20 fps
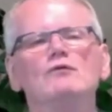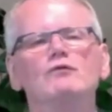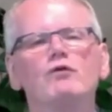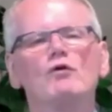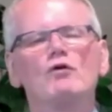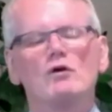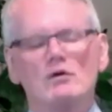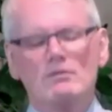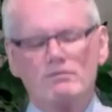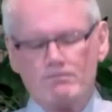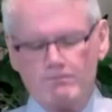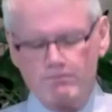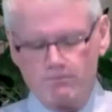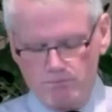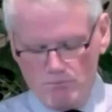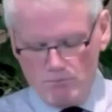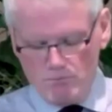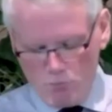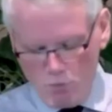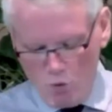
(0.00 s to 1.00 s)
for
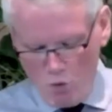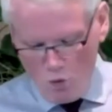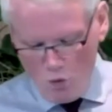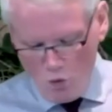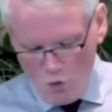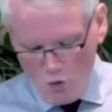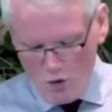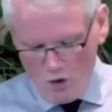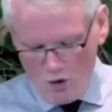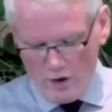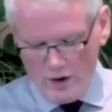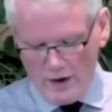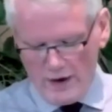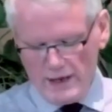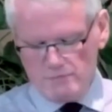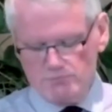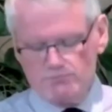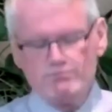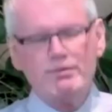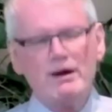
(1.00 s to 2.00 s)
more
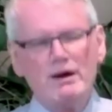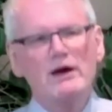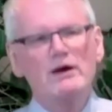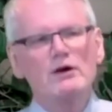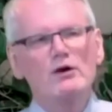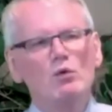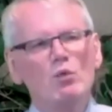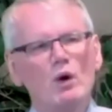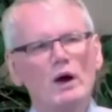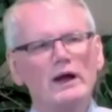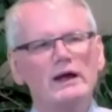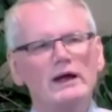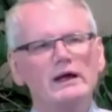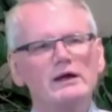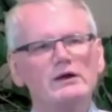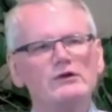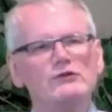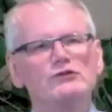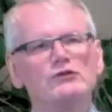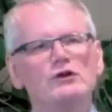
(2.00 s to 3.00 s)
and better
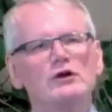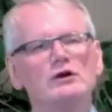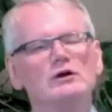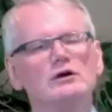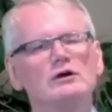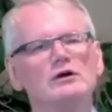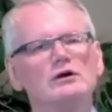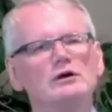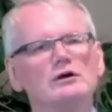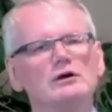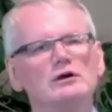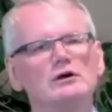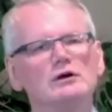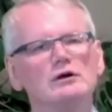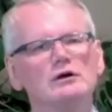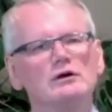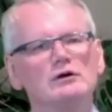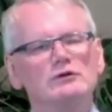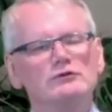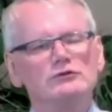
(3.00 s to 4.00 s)
ways
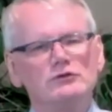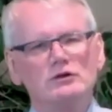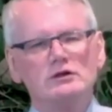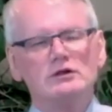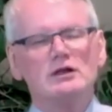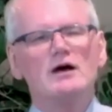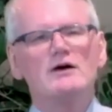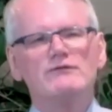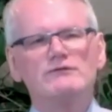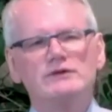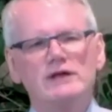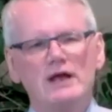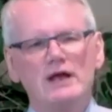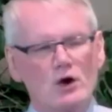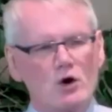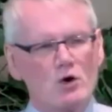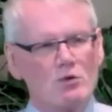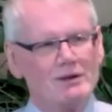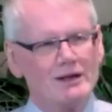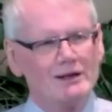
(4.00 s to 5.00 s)
to love
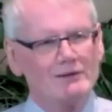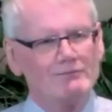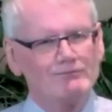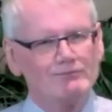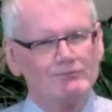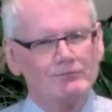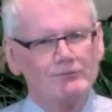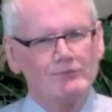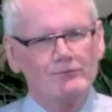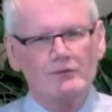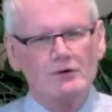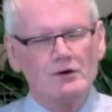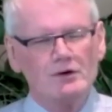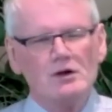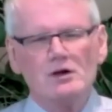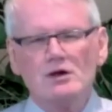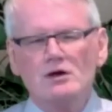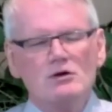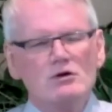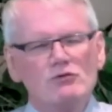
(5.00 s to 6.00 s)
Naomi.
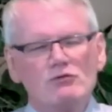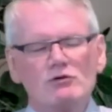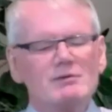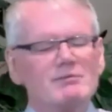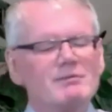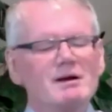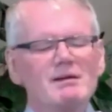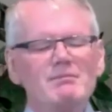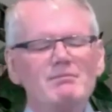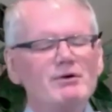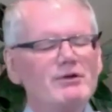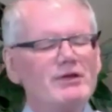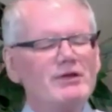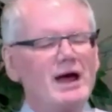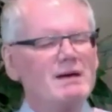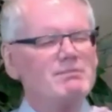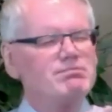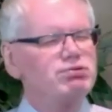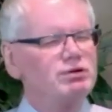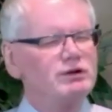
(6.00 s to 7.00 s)
Remember
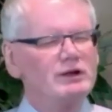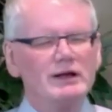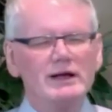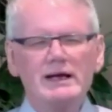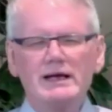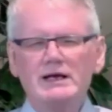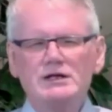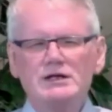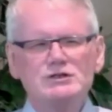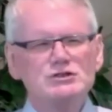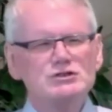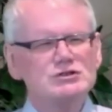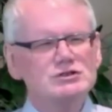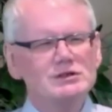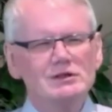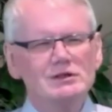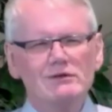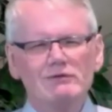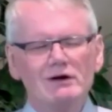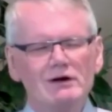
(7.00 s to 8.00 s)
that pledge
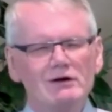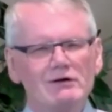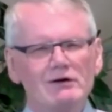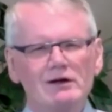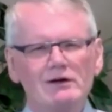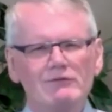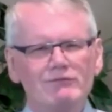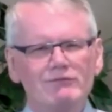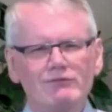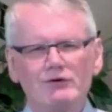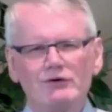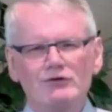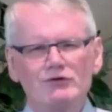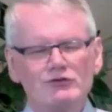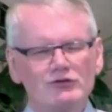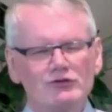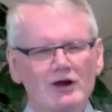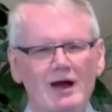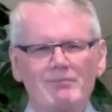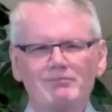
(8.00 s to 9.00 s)
in the very
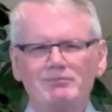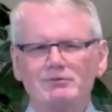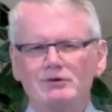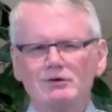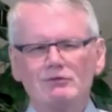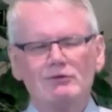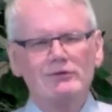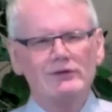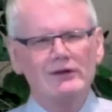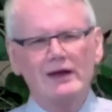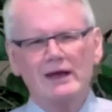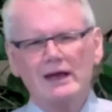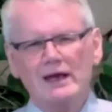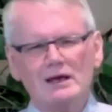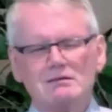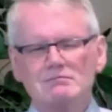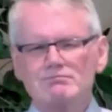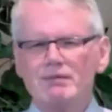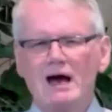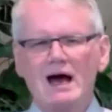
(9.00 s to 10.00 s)
first chapter when they
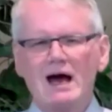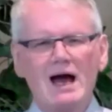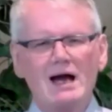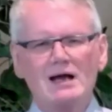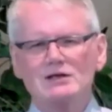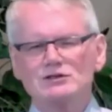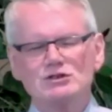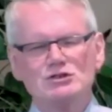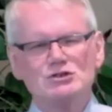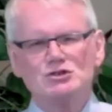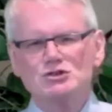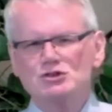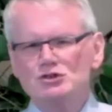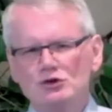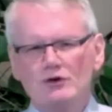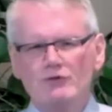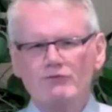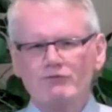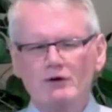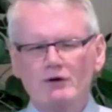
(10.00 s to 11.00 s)
head back to
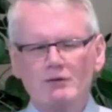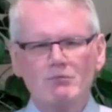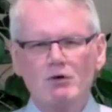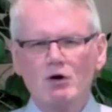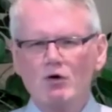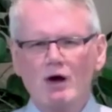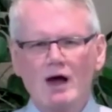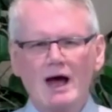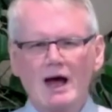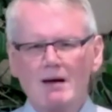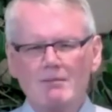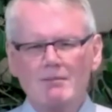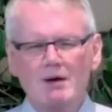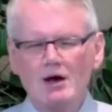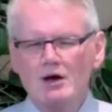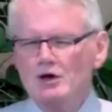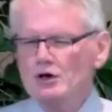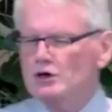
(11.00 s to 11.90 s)
Judah from Moab?